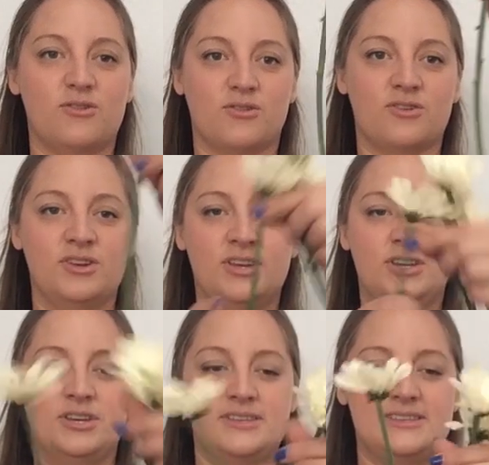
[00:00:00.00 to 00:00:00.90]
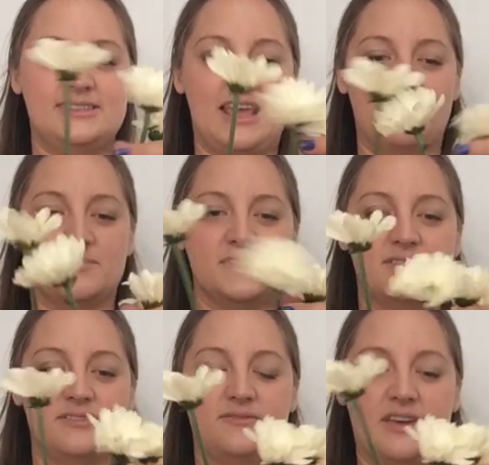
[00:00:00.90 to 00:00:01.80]
long
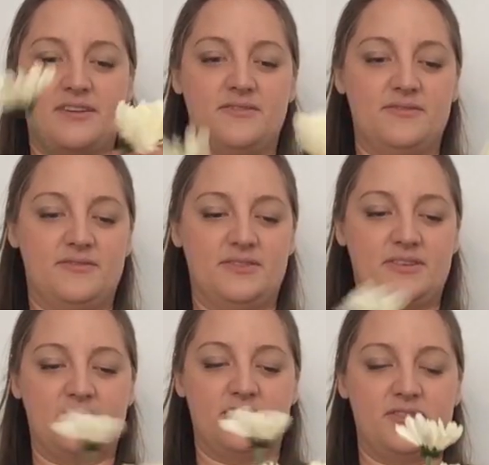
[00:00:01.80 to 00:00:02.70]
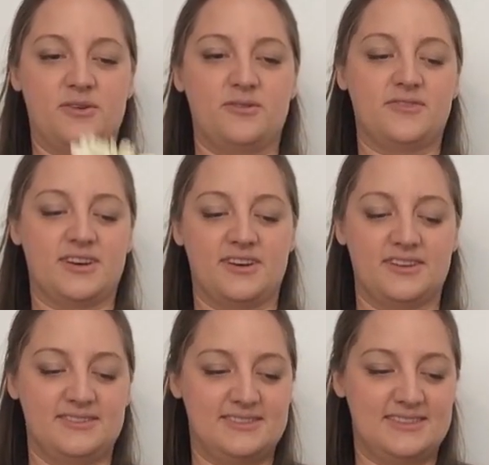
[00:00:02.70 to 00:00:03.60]
stems of
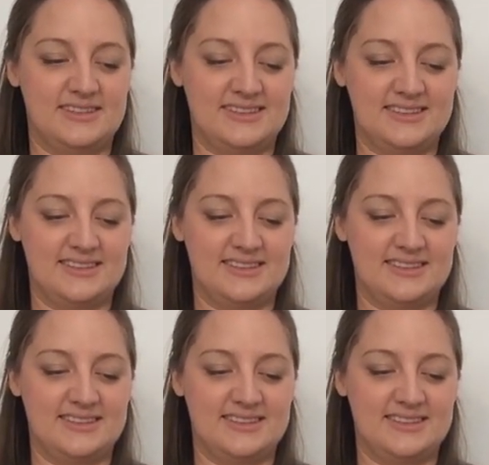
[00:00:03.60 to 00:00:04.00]
cuts,